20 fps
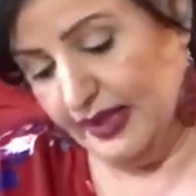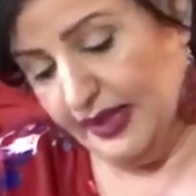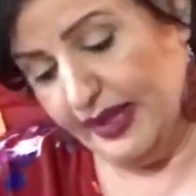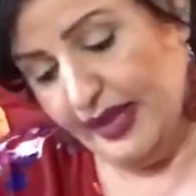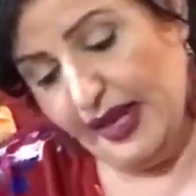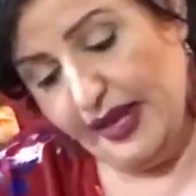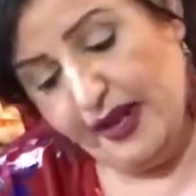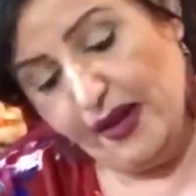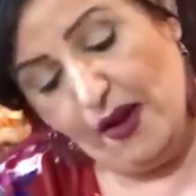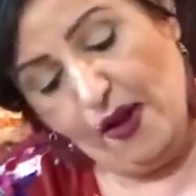
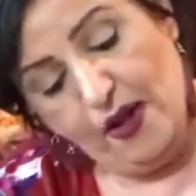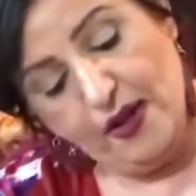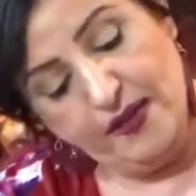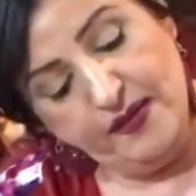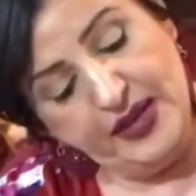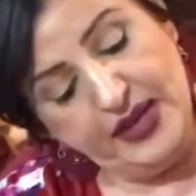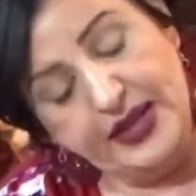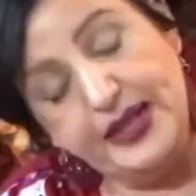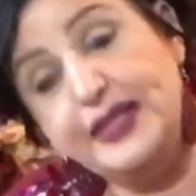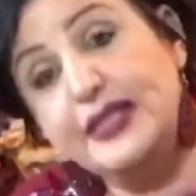And all of
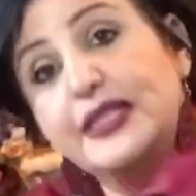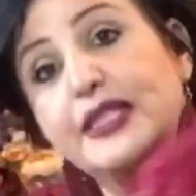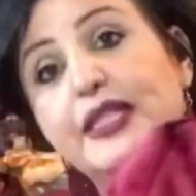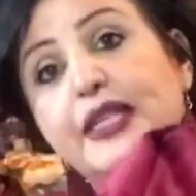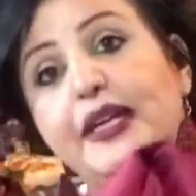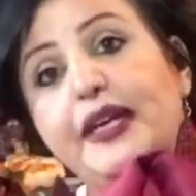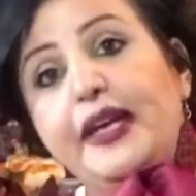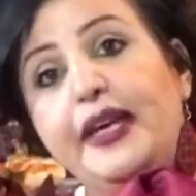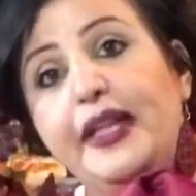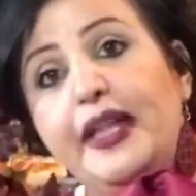it is
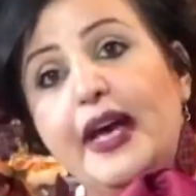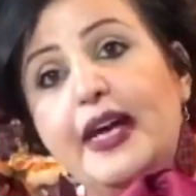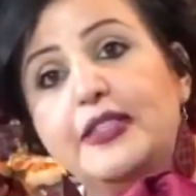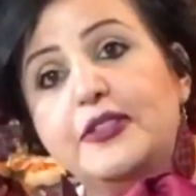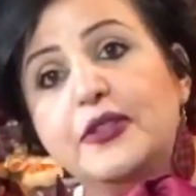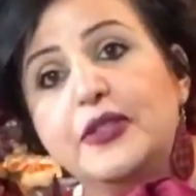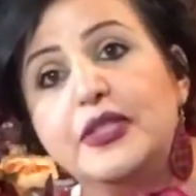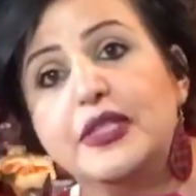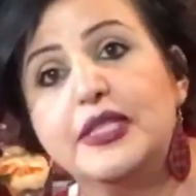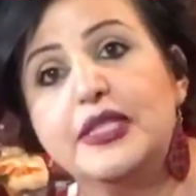clean, as
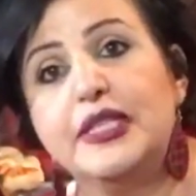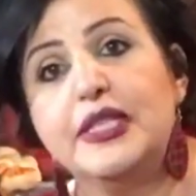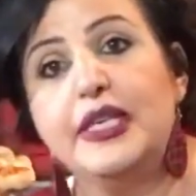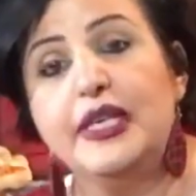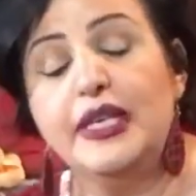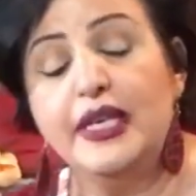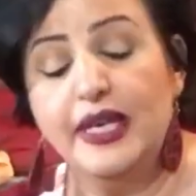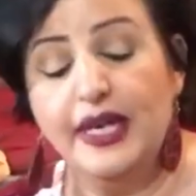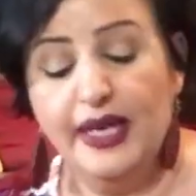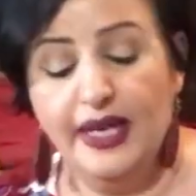you can
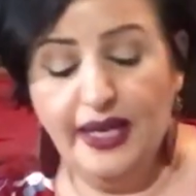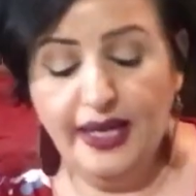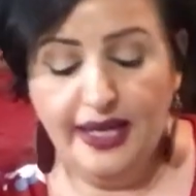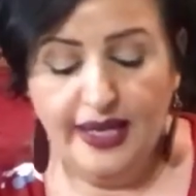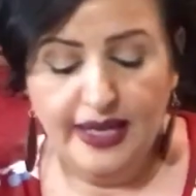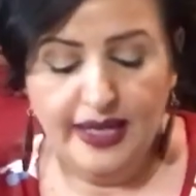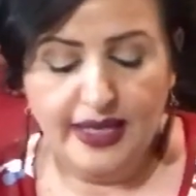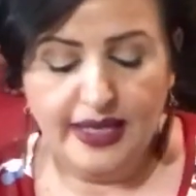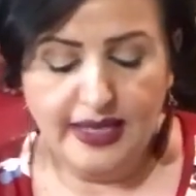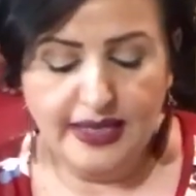see,
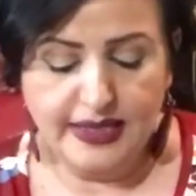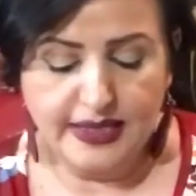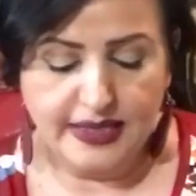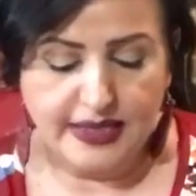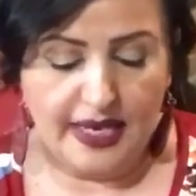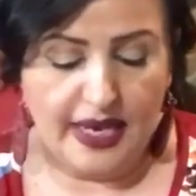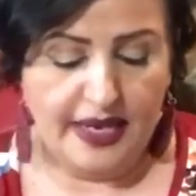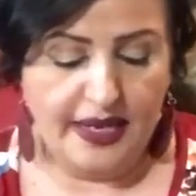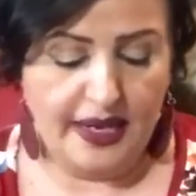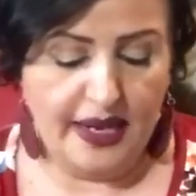
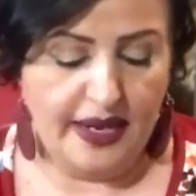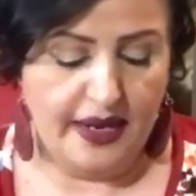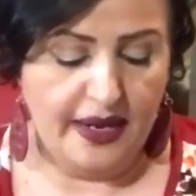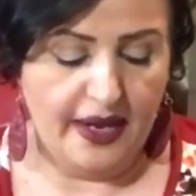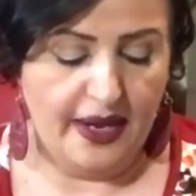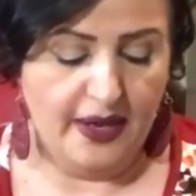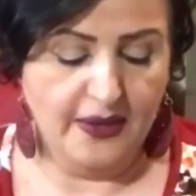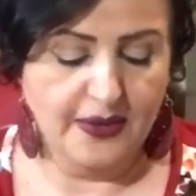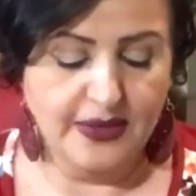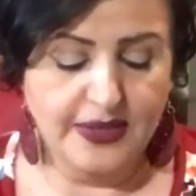inside and
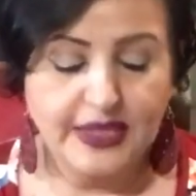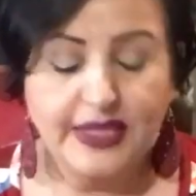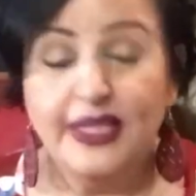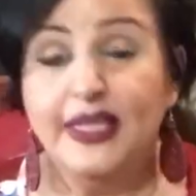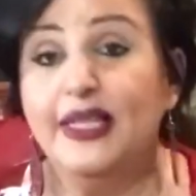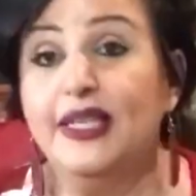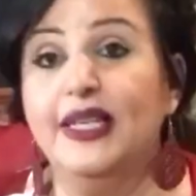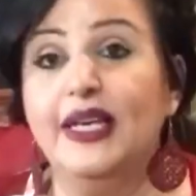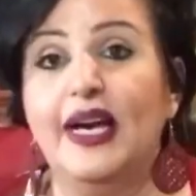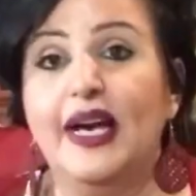out.
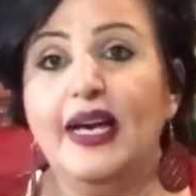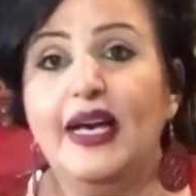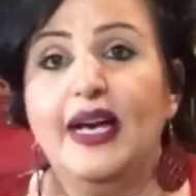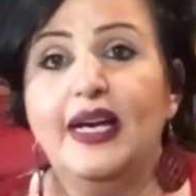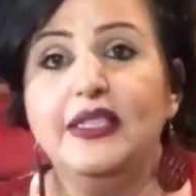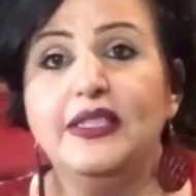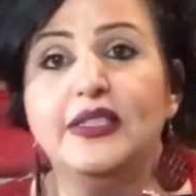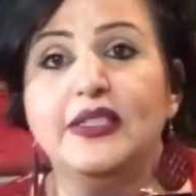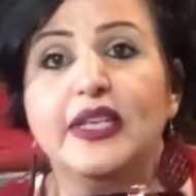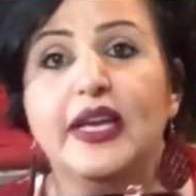I
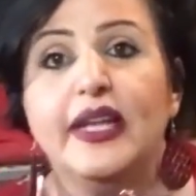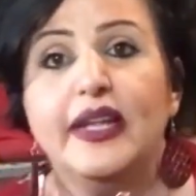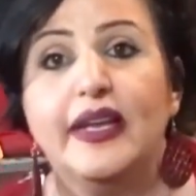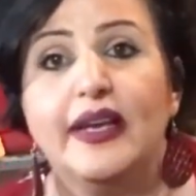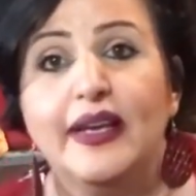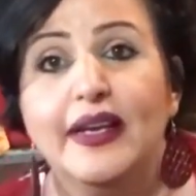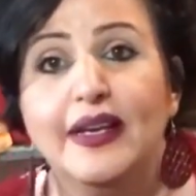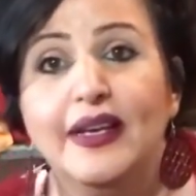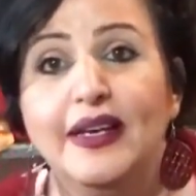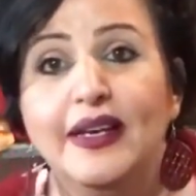had to get it
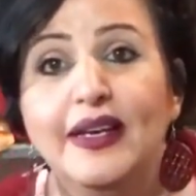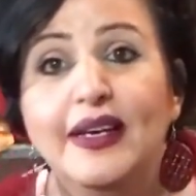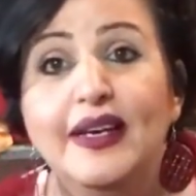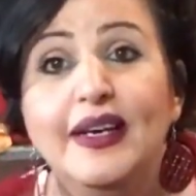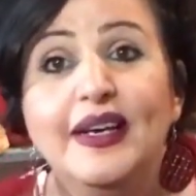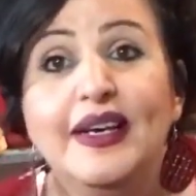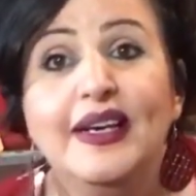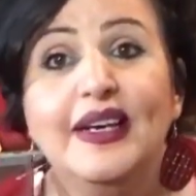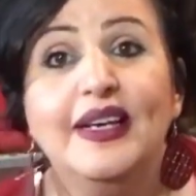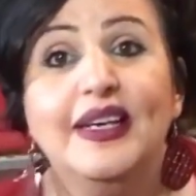
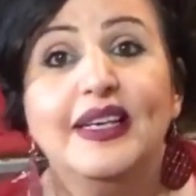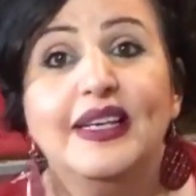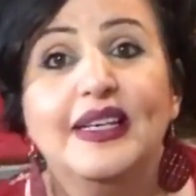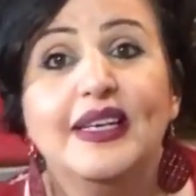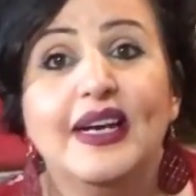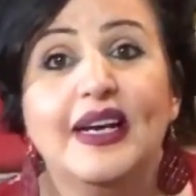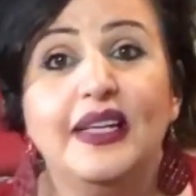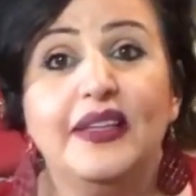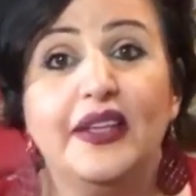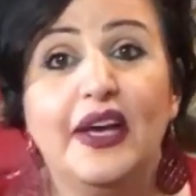
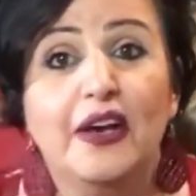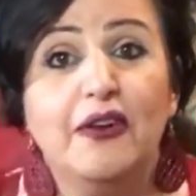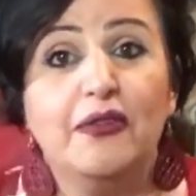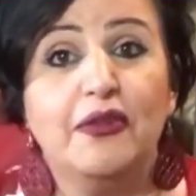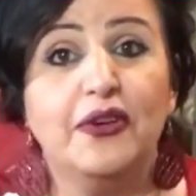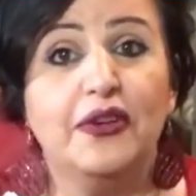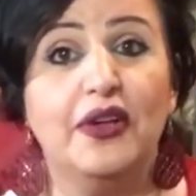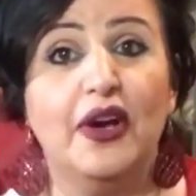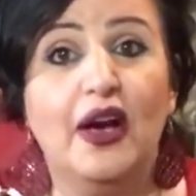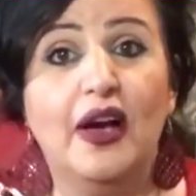I thought
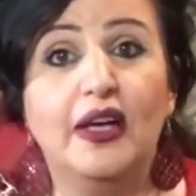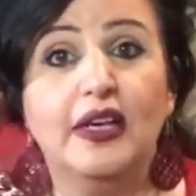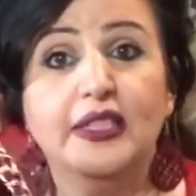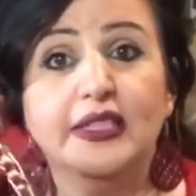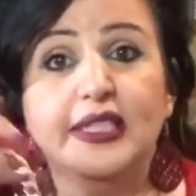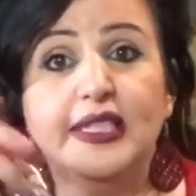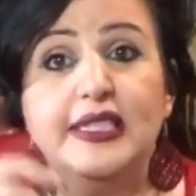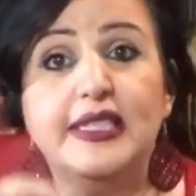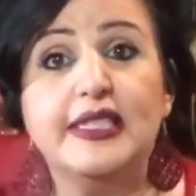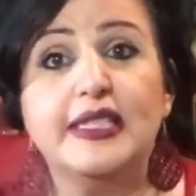for the
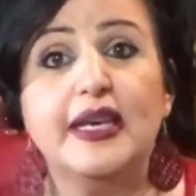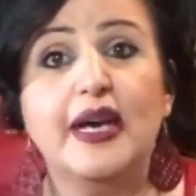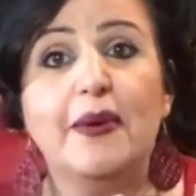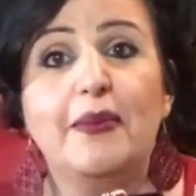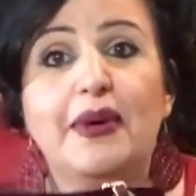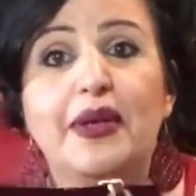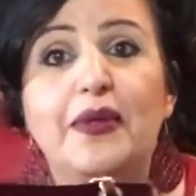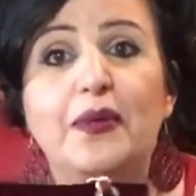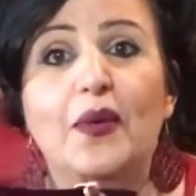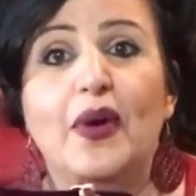holidays
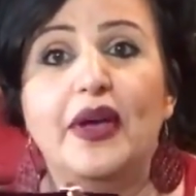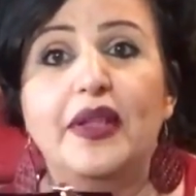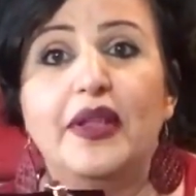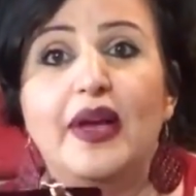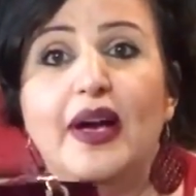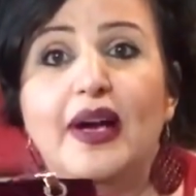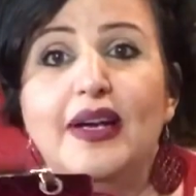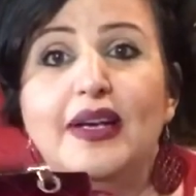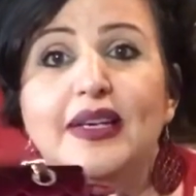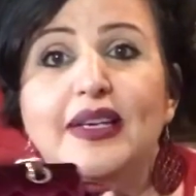coming. Why
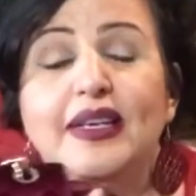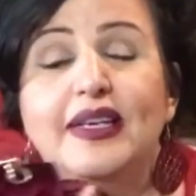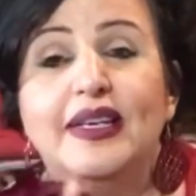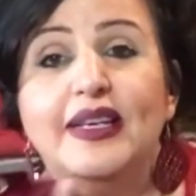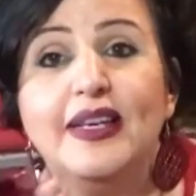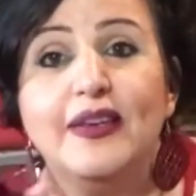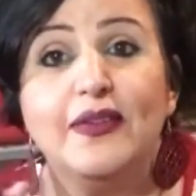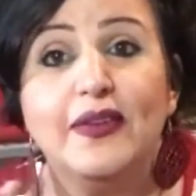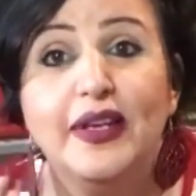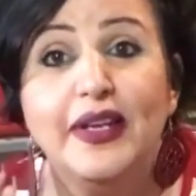not?
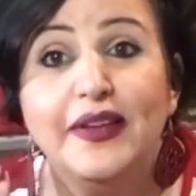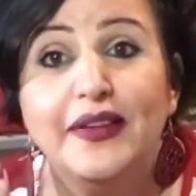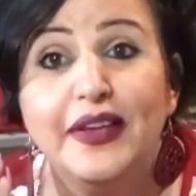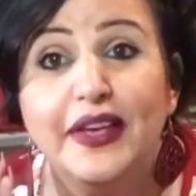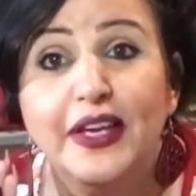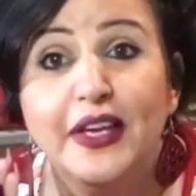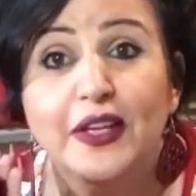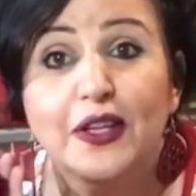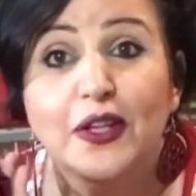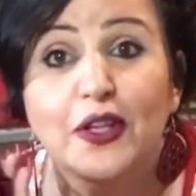If
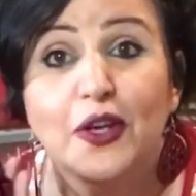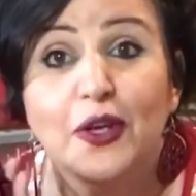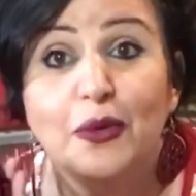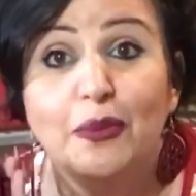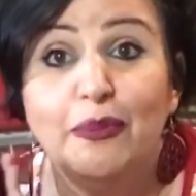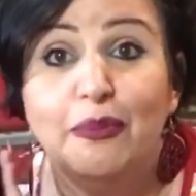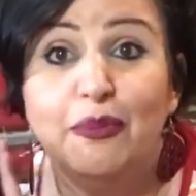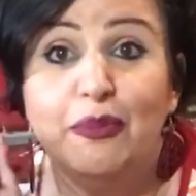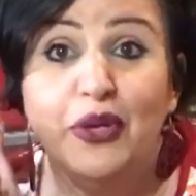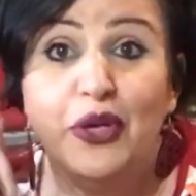anything, it'll look
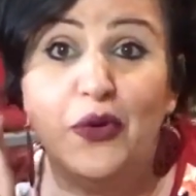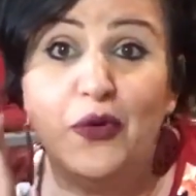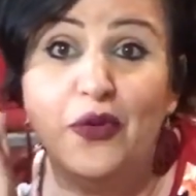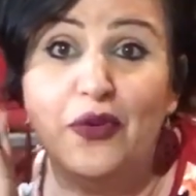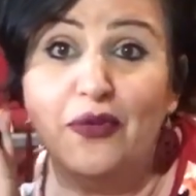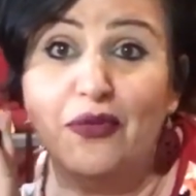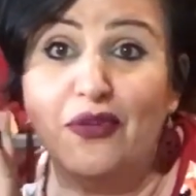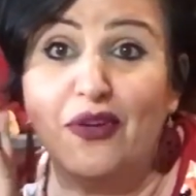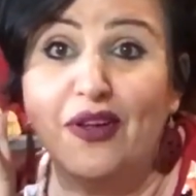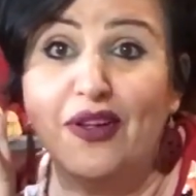
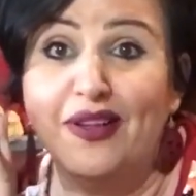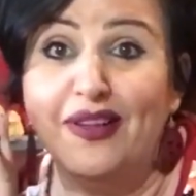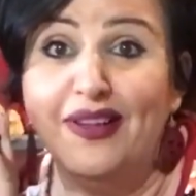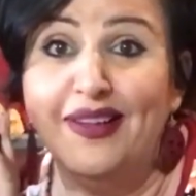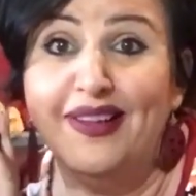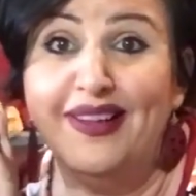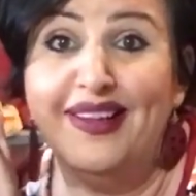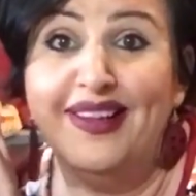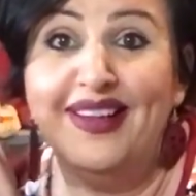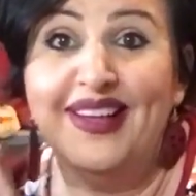beautiful
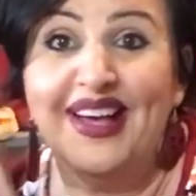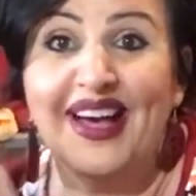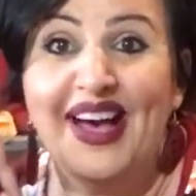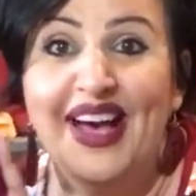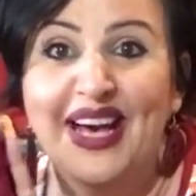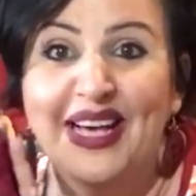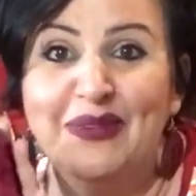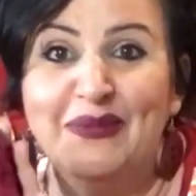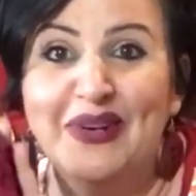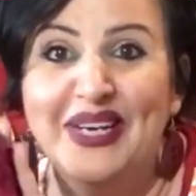
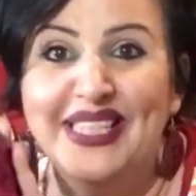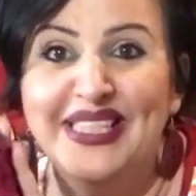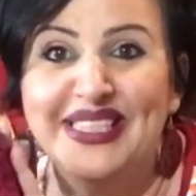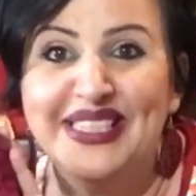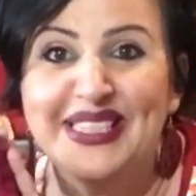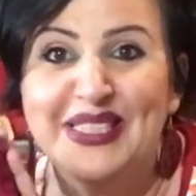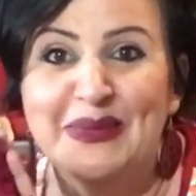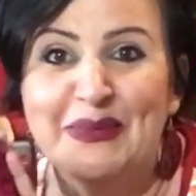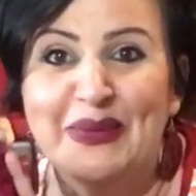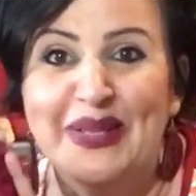on my
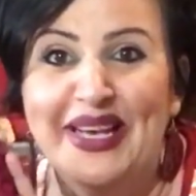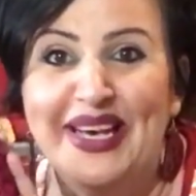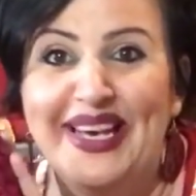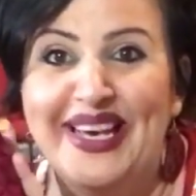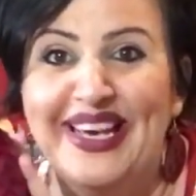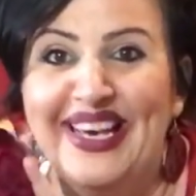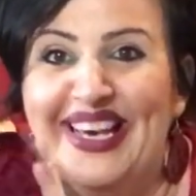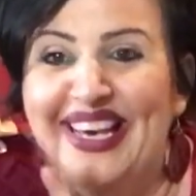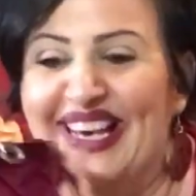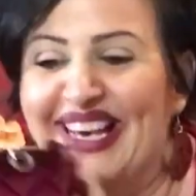
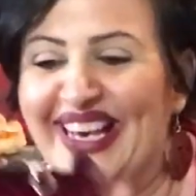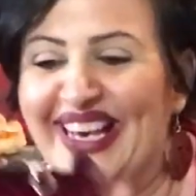display.